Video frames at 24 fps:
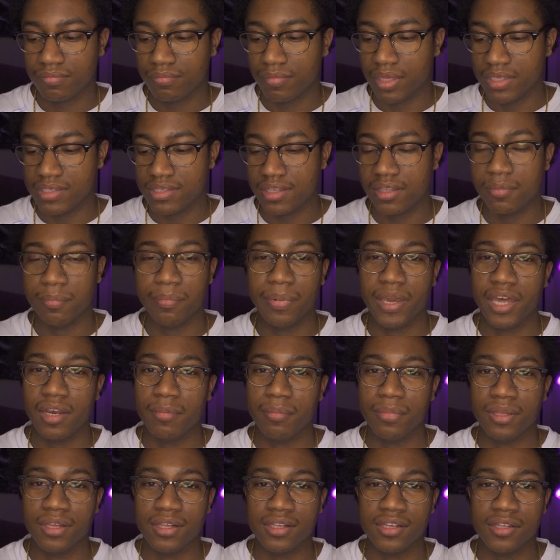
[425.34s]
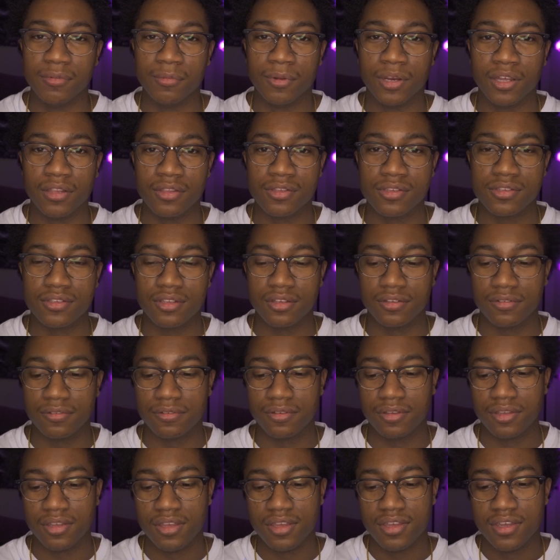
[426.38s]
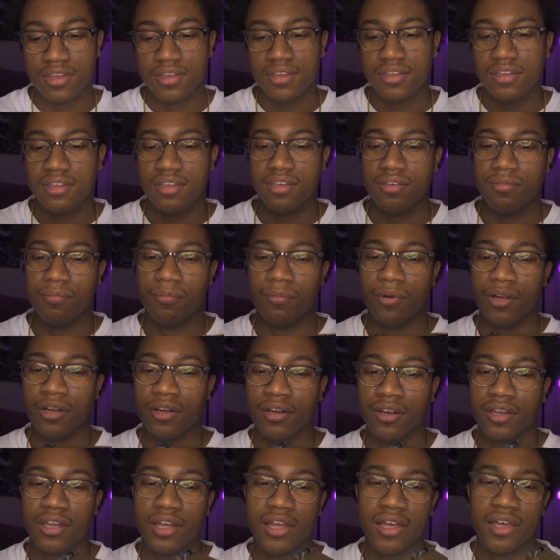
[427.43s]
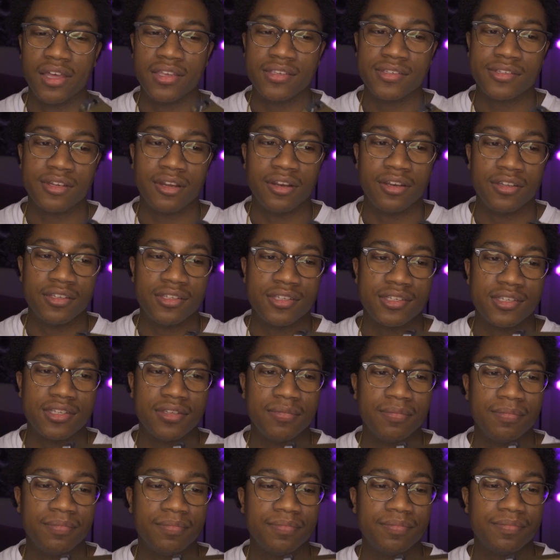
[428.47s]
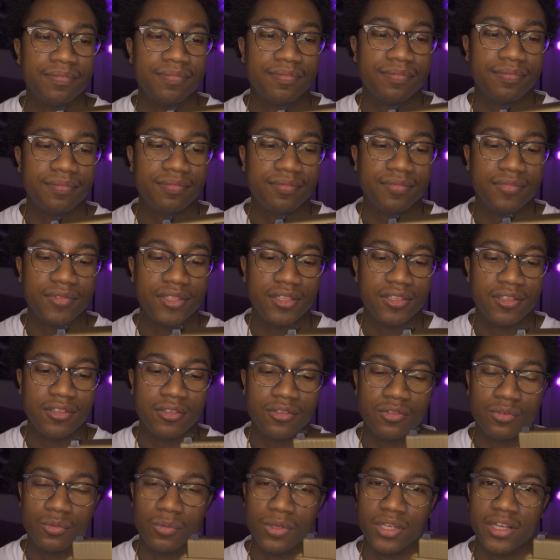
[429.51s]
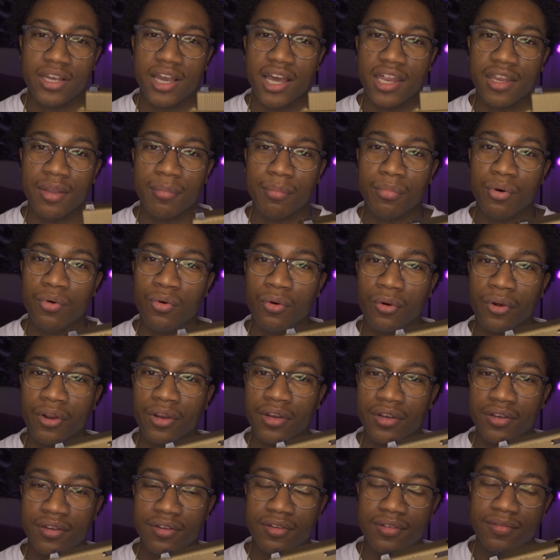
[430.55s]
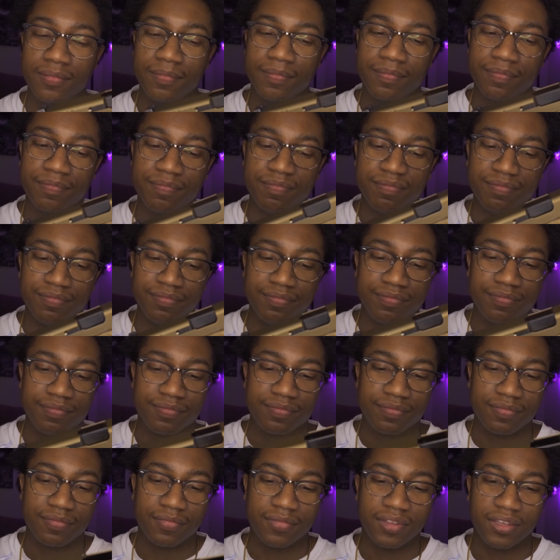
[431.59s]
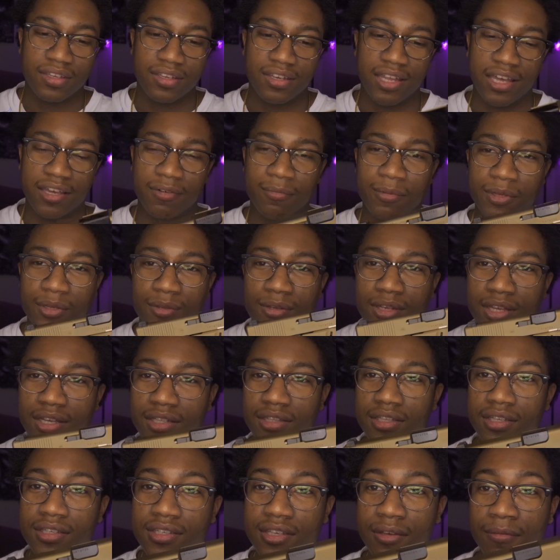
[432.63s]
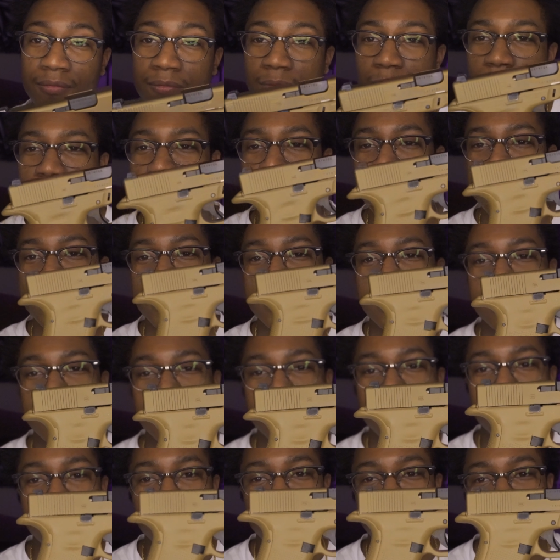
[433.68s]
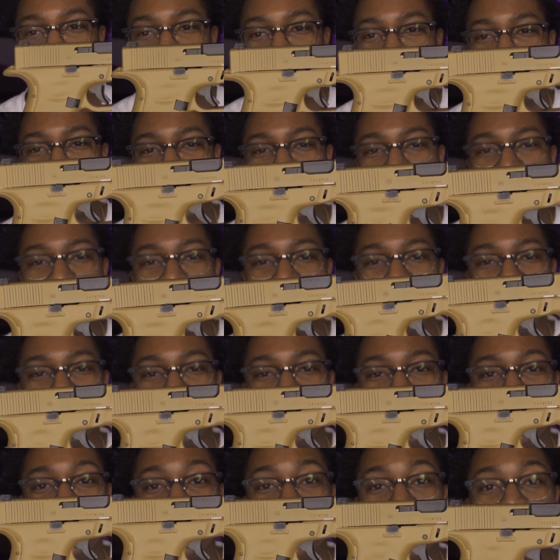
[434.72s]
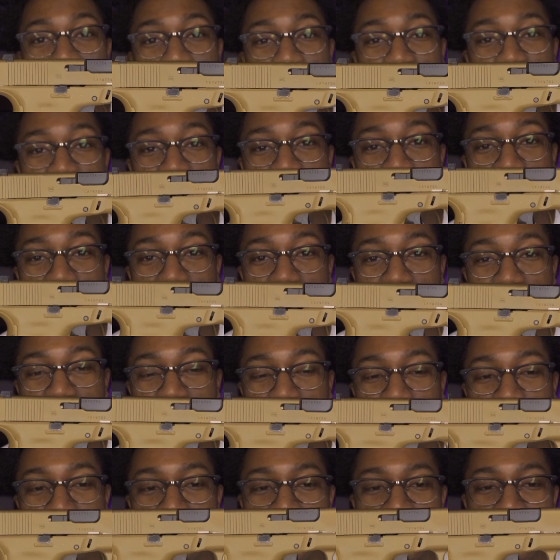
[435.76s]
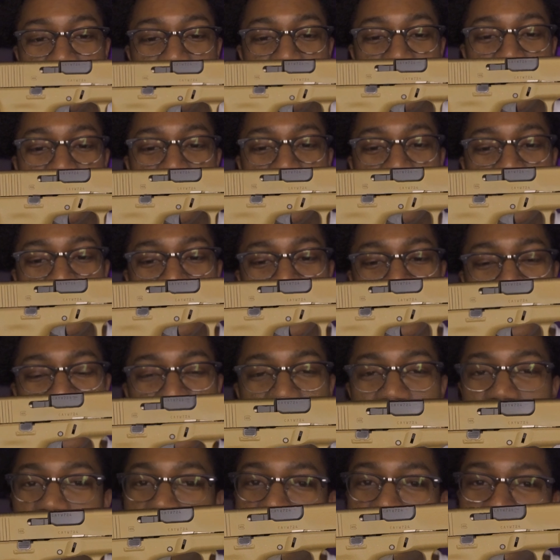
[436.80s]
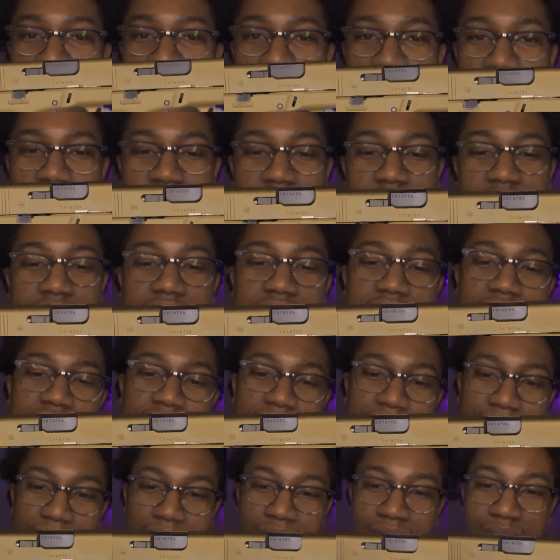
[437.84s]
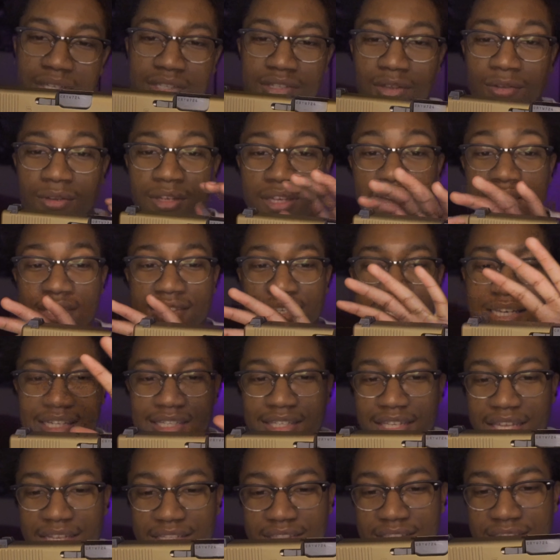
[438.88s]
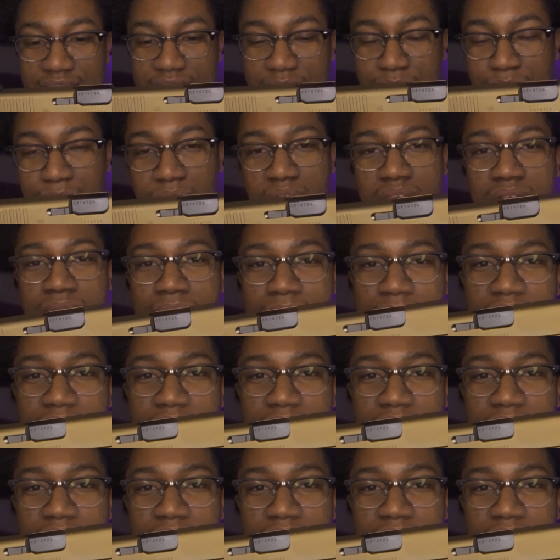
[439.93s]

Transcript: it's compatibility with other stuff. And where the cons start is, it's really kind of boring. Like when you look at this, of course the 19X is an exception to this, but any other Glock is gonna look exactly like this, but